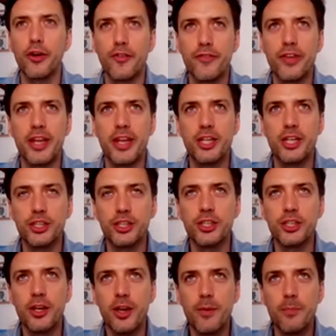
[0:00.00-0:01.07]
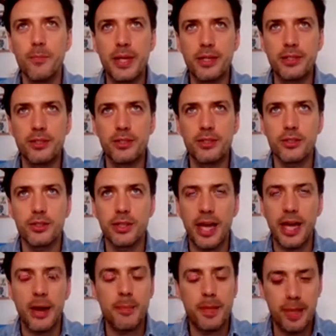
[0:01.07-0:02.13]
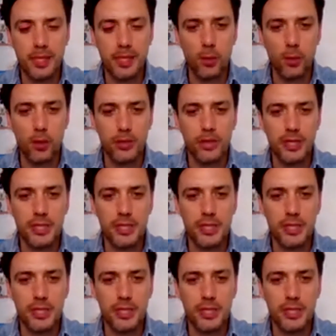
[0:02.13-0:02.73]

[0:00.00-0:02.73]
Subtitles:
finish can mean better quality.